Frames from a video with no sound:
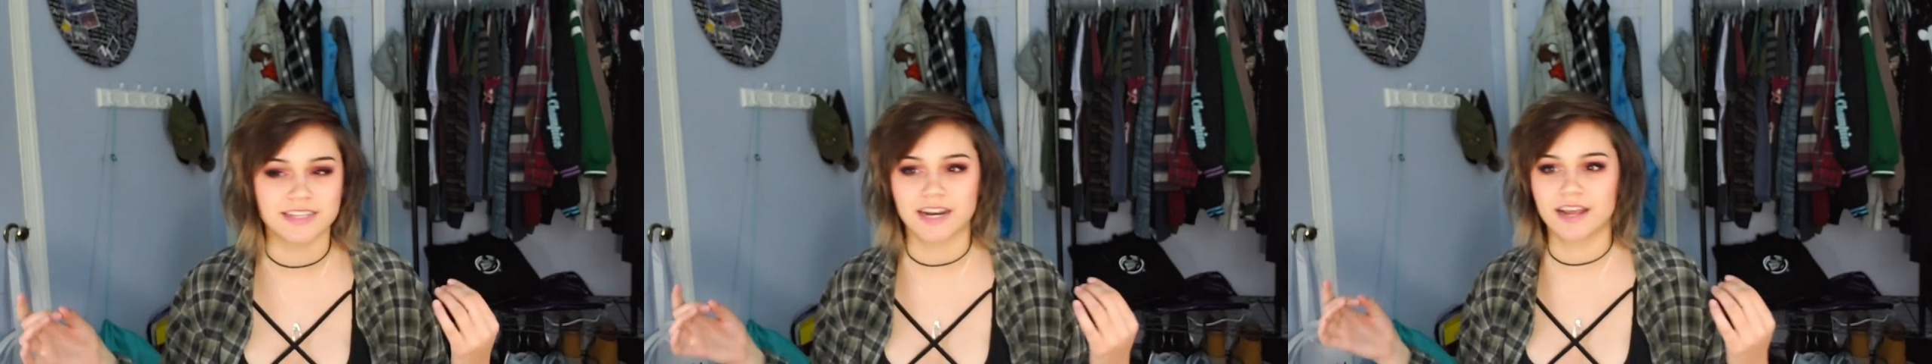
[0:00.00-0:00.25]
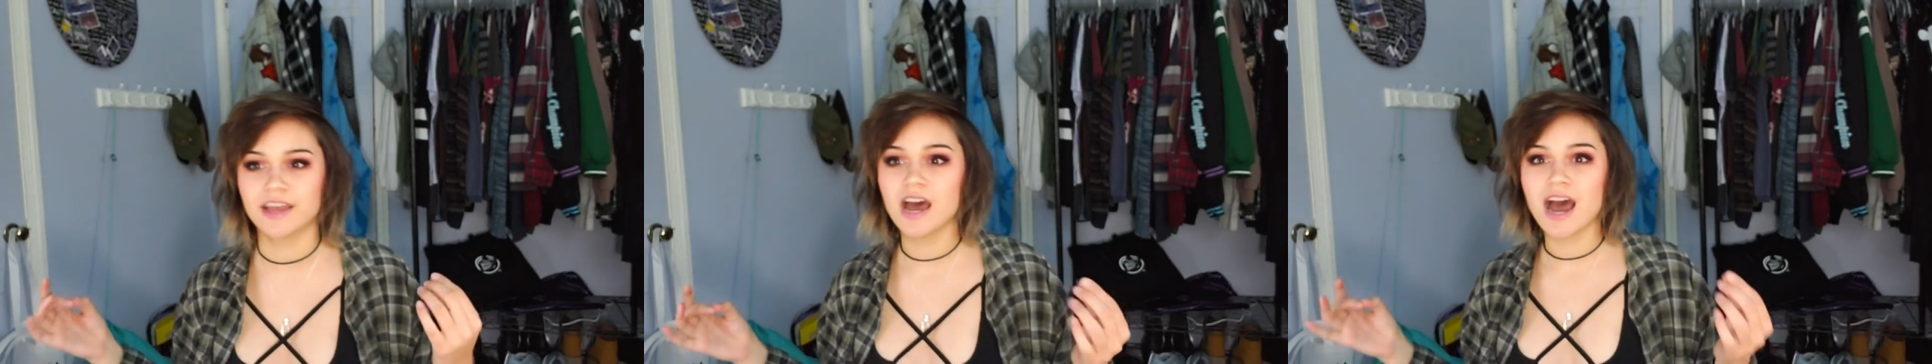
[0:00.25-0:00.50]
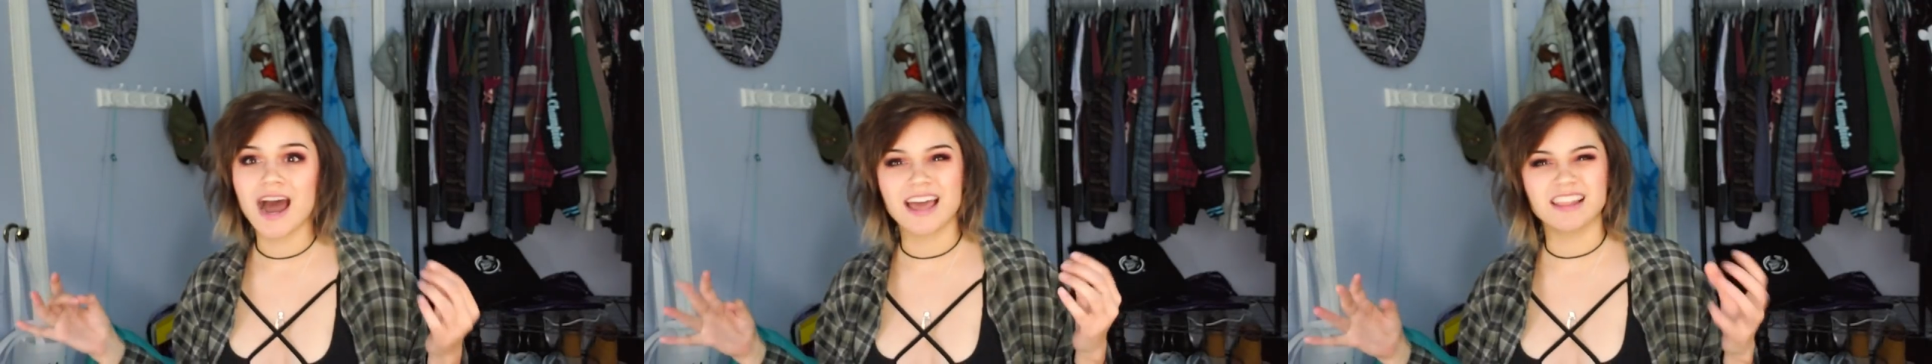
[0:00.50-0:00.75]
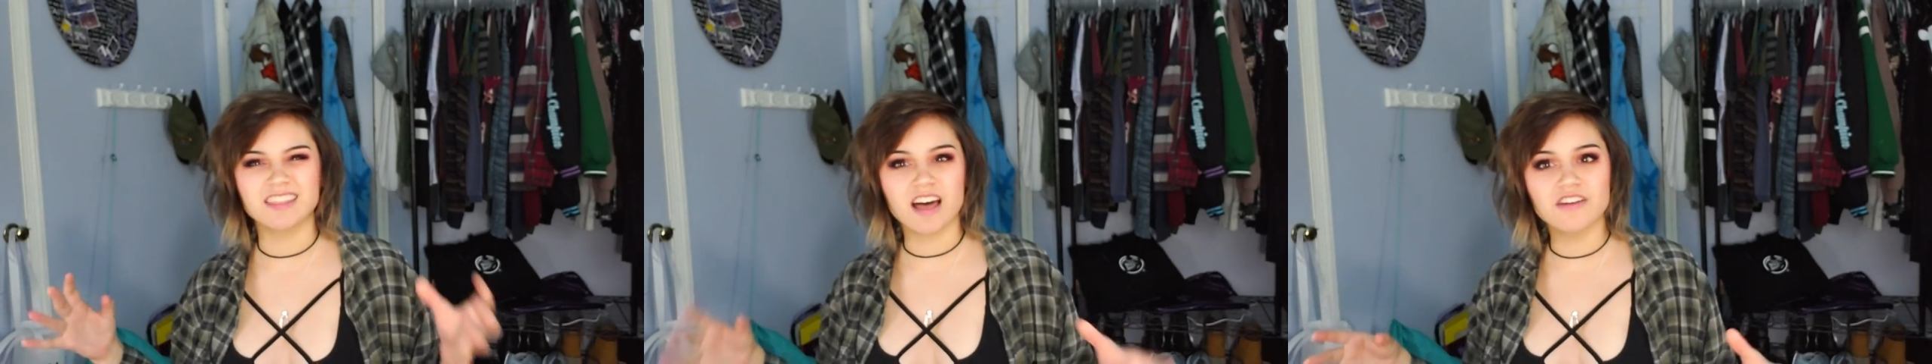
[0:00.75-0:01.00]
and I,
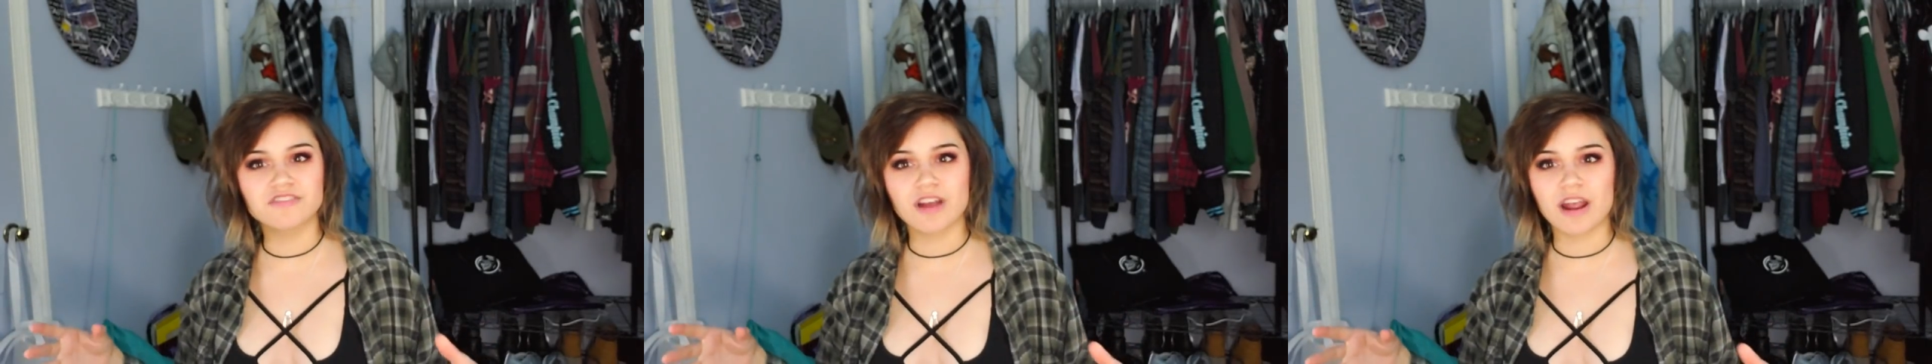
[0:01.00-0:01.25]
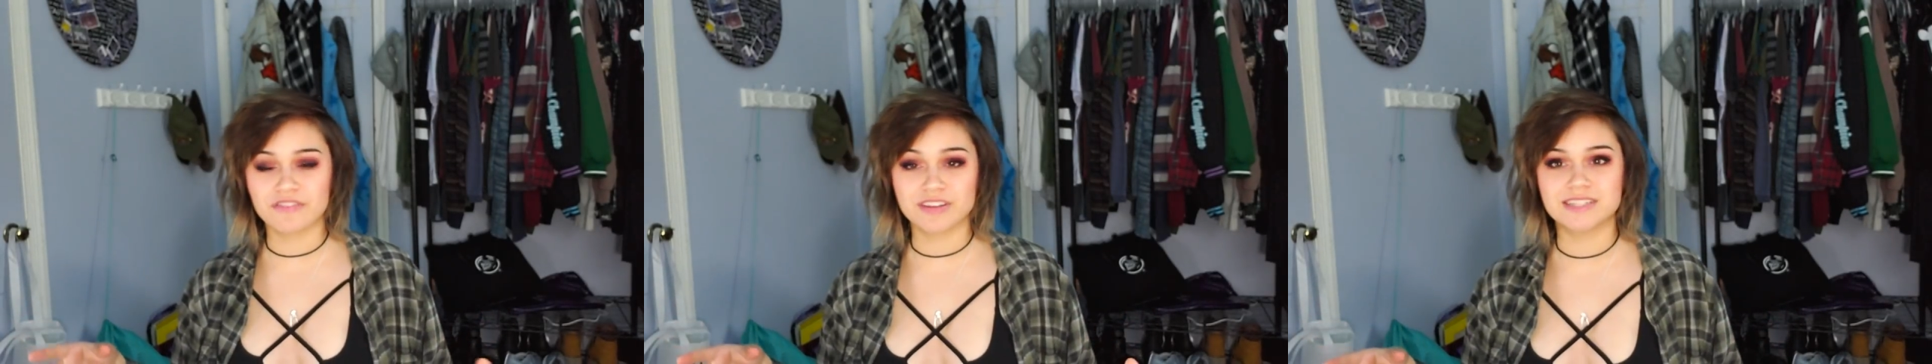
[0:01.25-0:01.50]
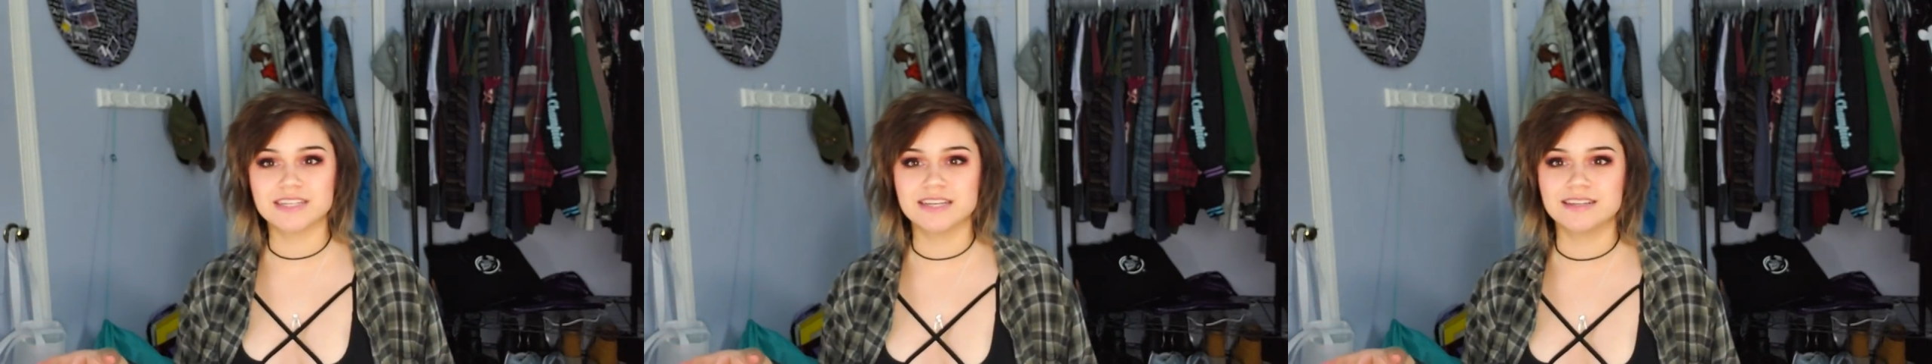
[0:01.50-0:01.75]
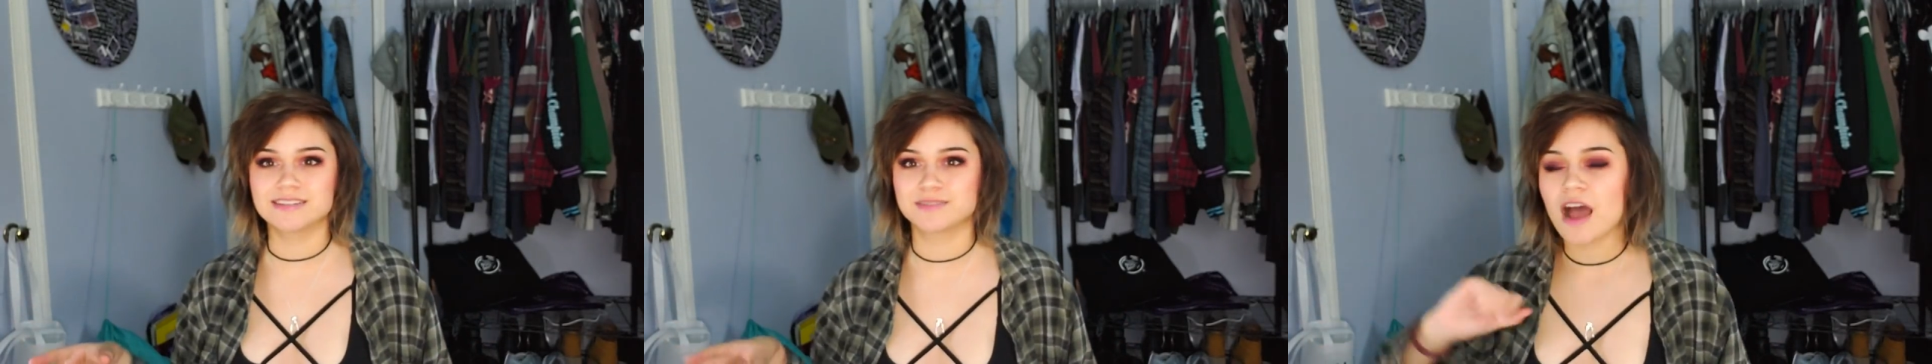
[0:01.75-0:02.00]
I love graphic
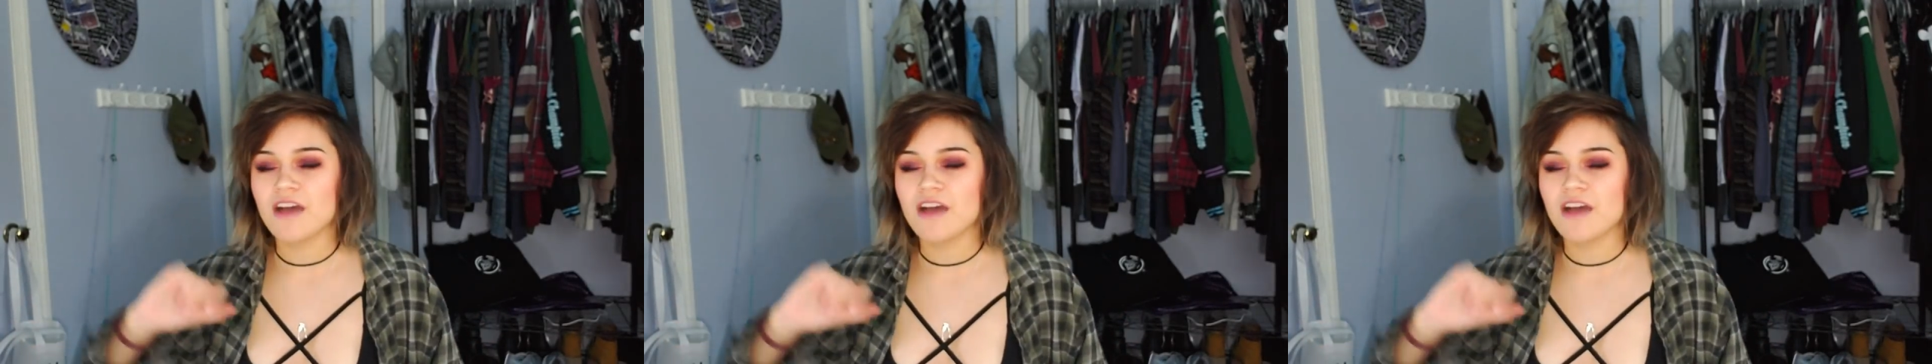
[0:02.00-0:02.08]
tees.